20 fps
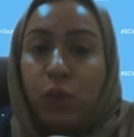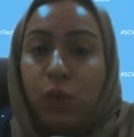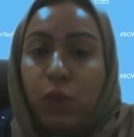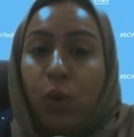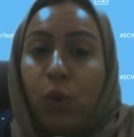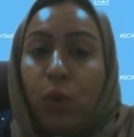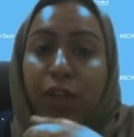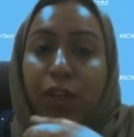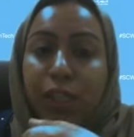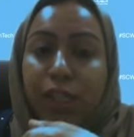
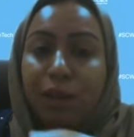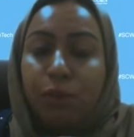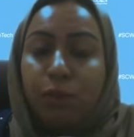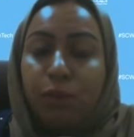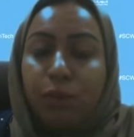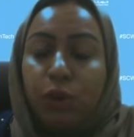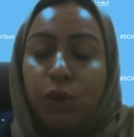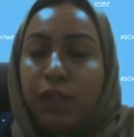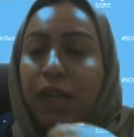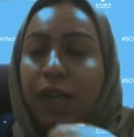What are
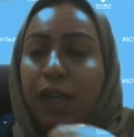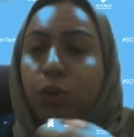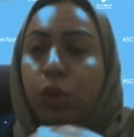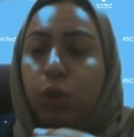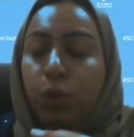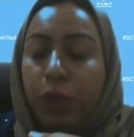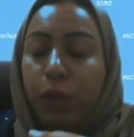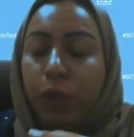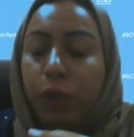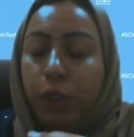assumptions? How
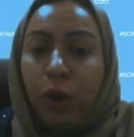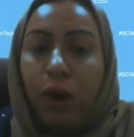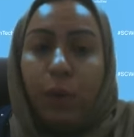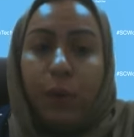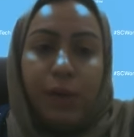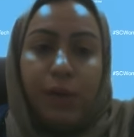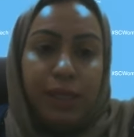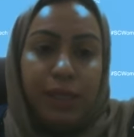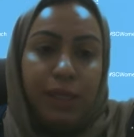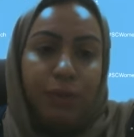do we do
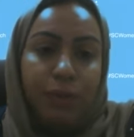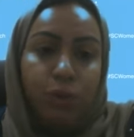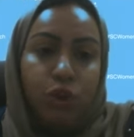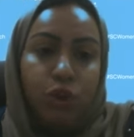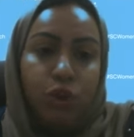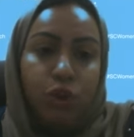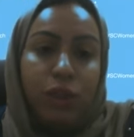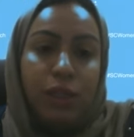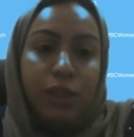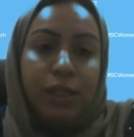our
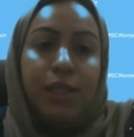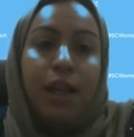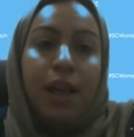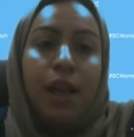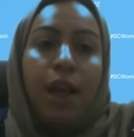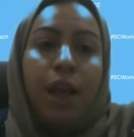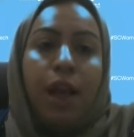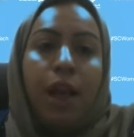assumptions?